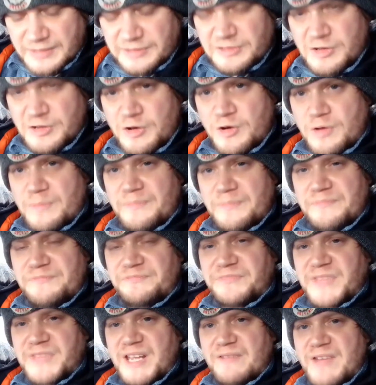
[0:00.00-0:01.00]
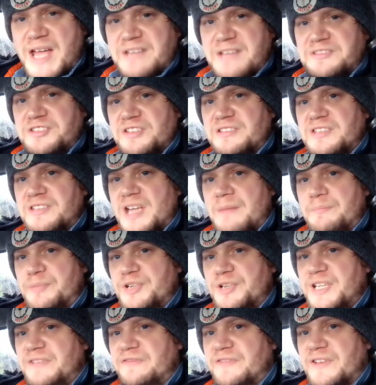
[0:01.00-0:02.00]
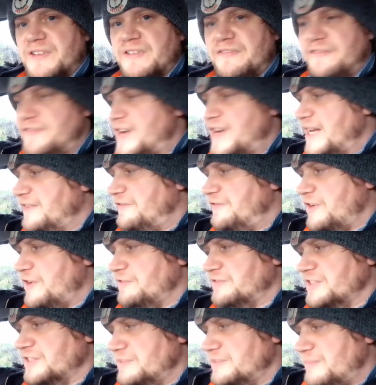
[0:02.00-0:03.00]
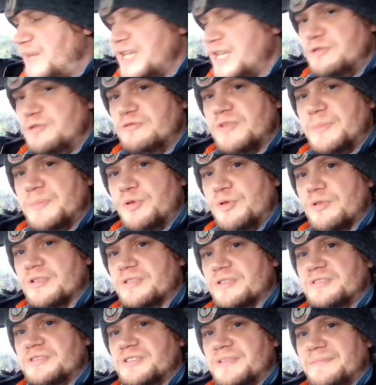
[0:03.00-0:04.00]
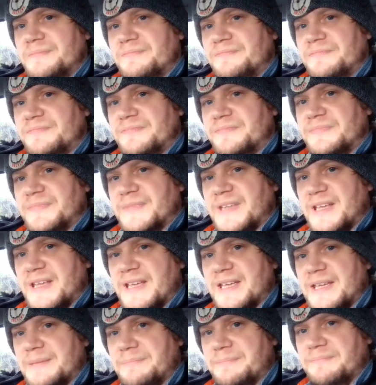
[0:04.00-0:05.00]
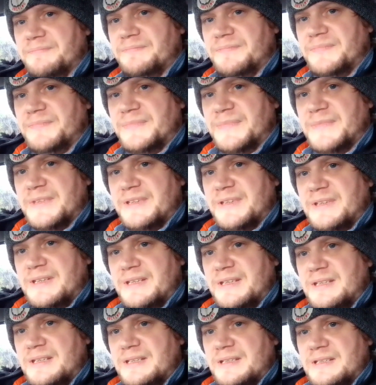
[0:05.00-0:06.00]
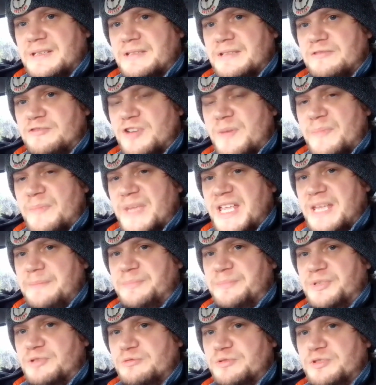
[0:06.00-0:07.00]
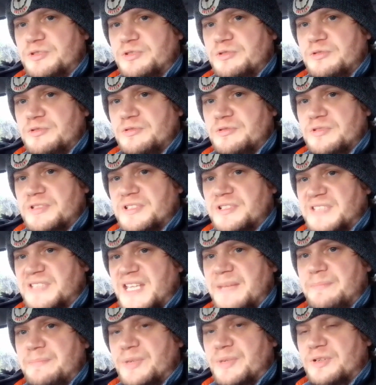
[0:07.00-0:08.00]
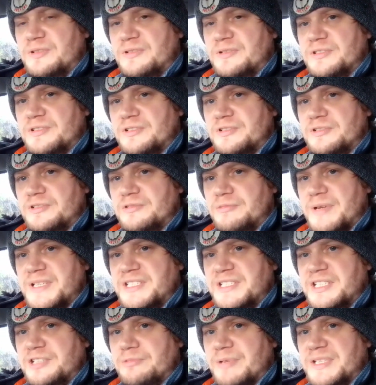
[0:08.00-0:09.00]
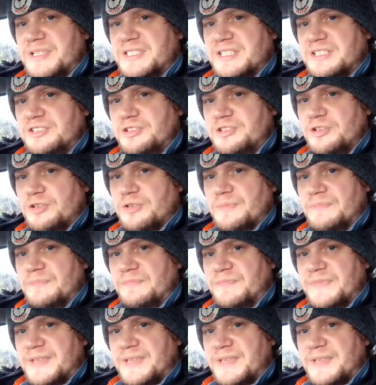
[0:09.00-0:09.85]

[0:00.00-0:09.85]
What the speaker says: So that's just a brief 5,000 mile report from April to December 2022.